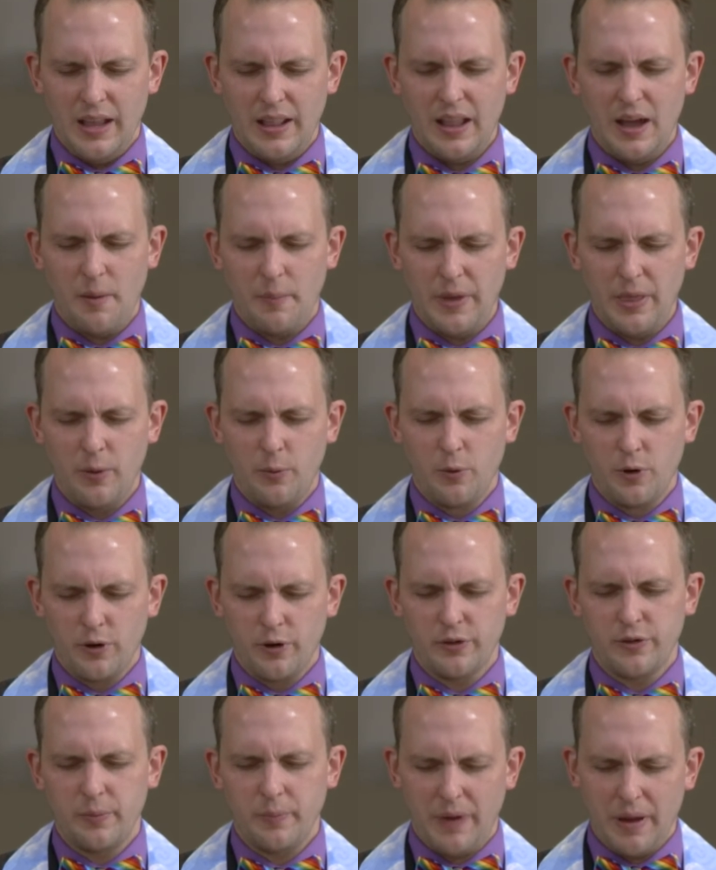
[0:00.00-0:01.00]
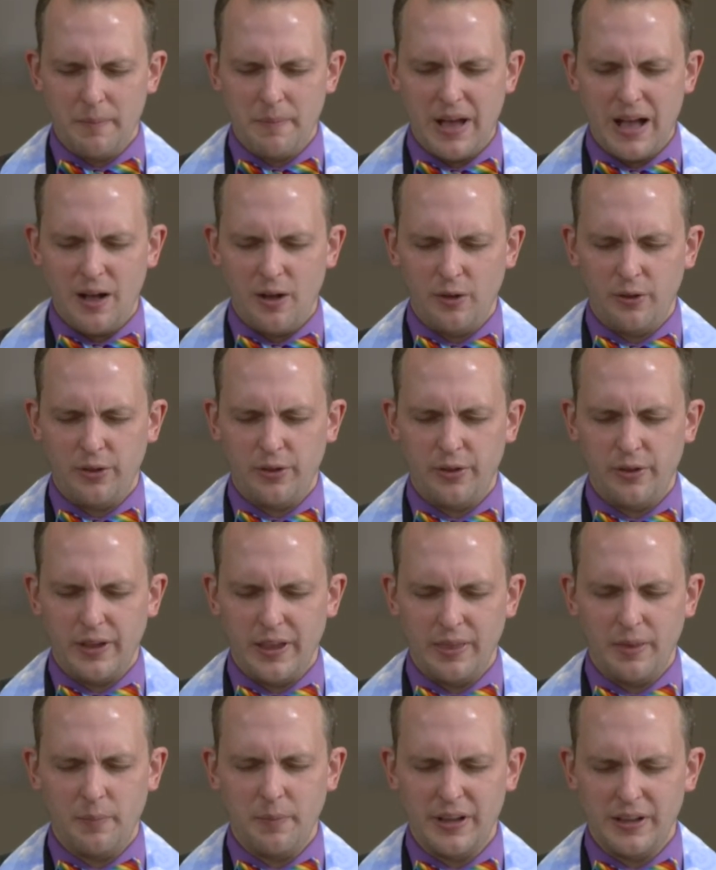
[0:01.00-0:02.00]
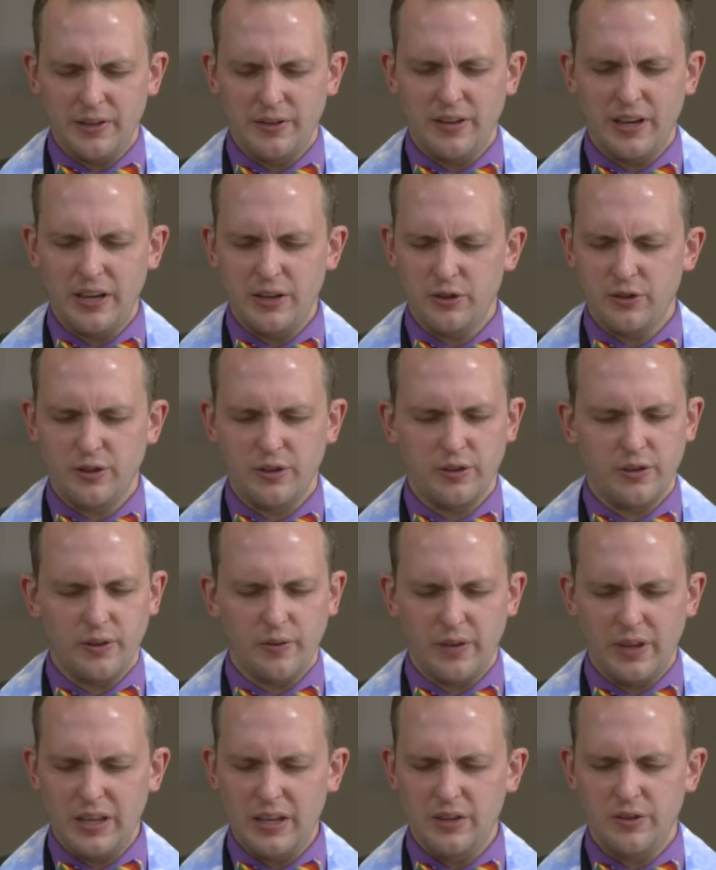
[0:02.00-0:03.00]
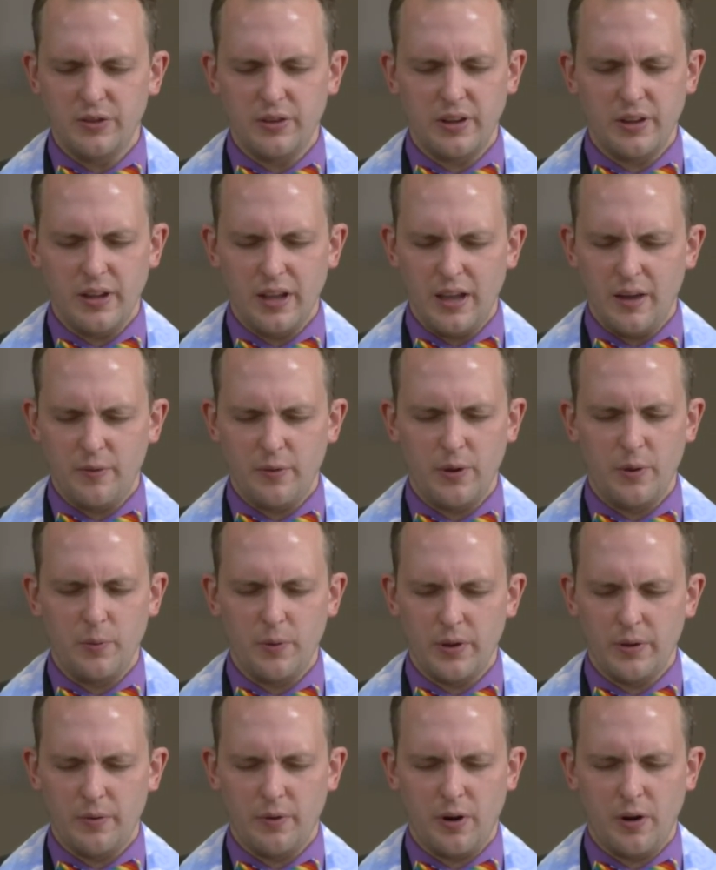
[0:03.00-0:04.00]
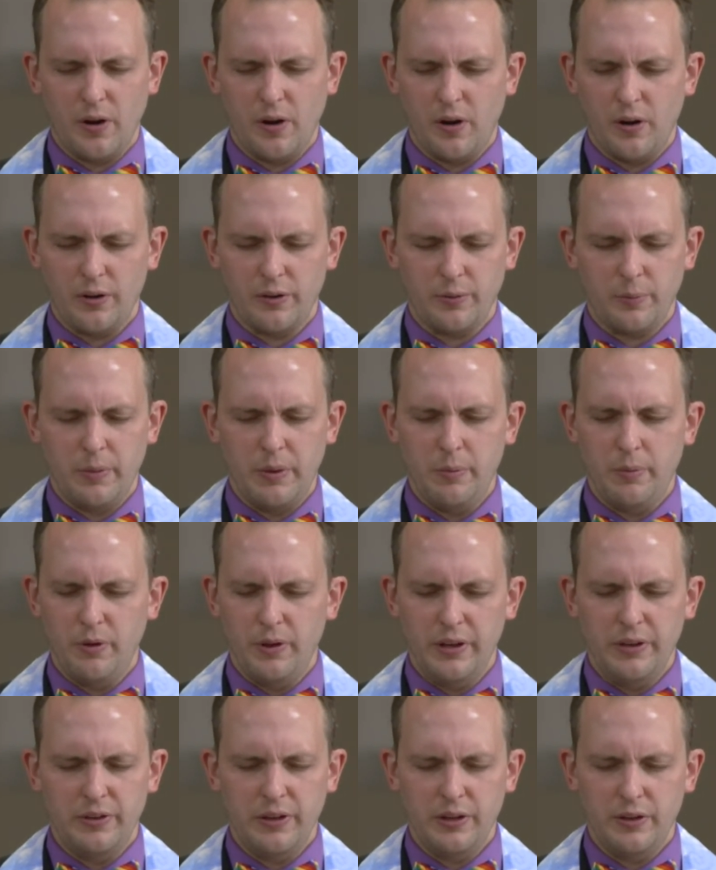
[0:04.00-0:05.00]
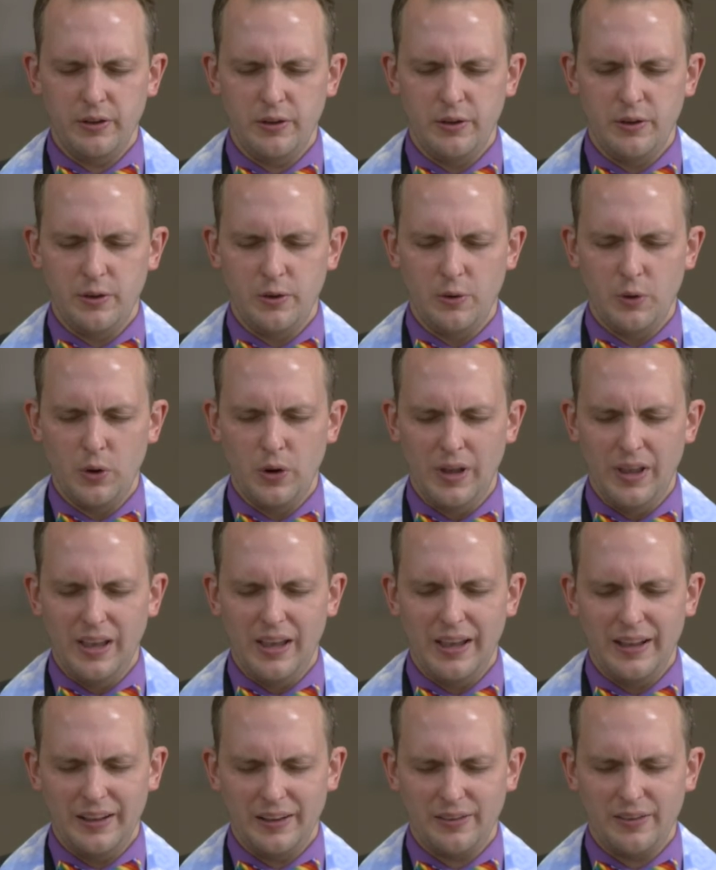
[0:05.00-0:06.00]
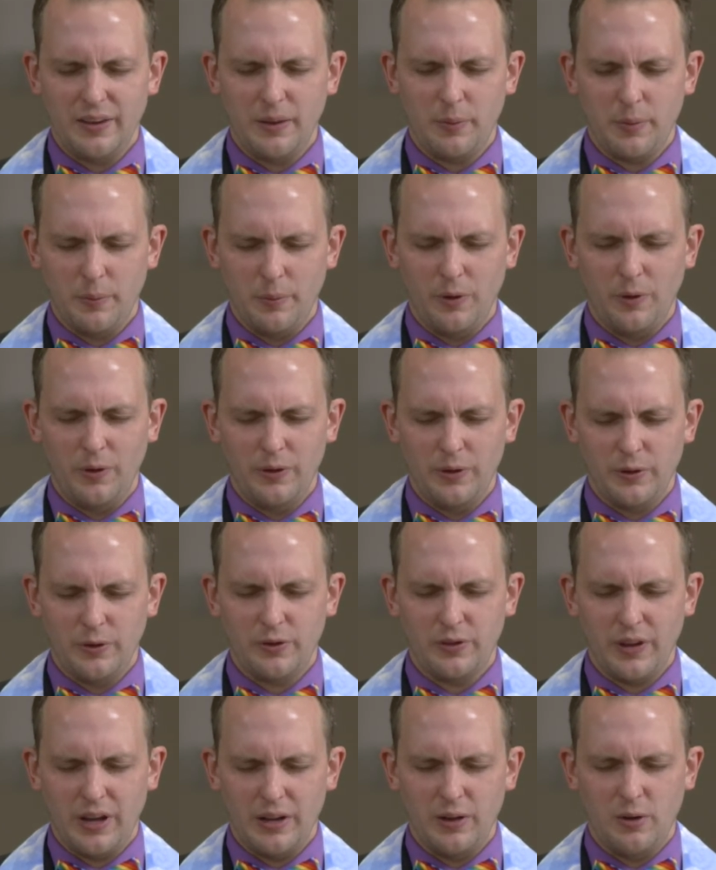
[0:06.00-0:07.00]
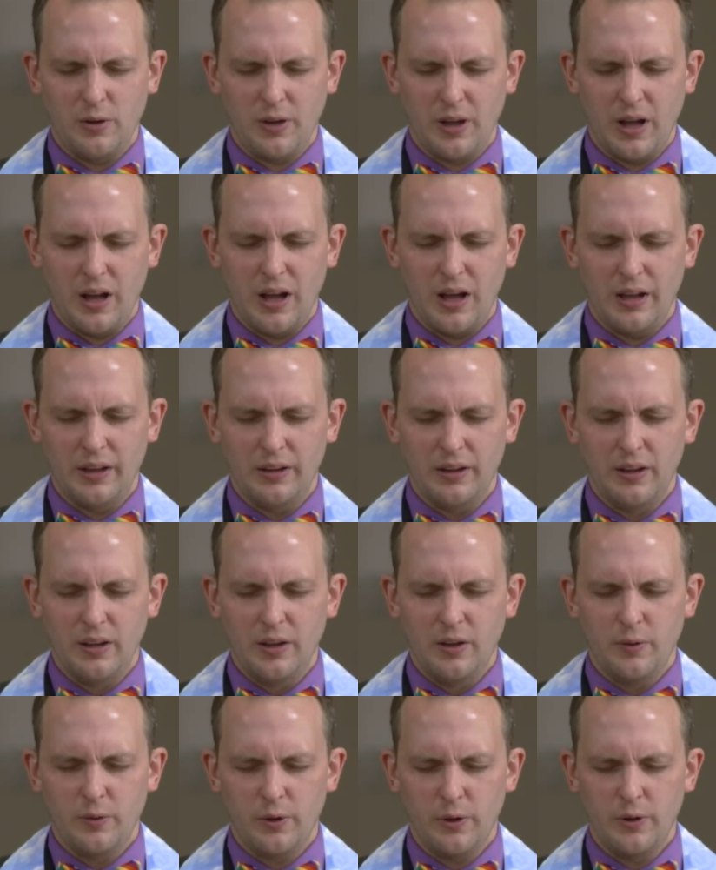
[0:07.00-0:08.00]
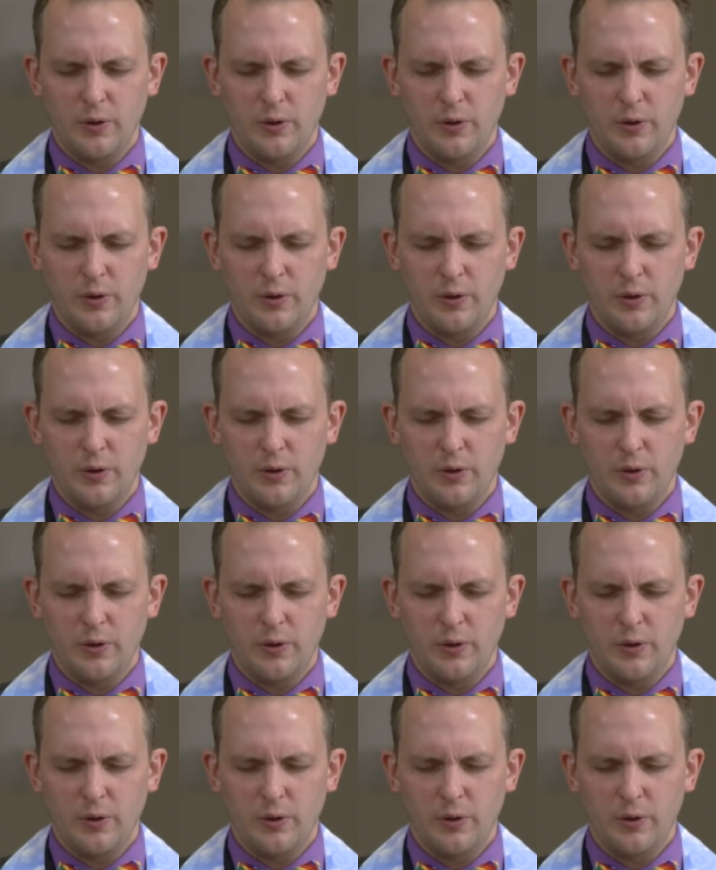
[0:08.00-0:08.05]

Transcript: And now may the words of my mouth and the meditations of each and every one of our hearts be pleasing to you and acceptable in your sight, O God,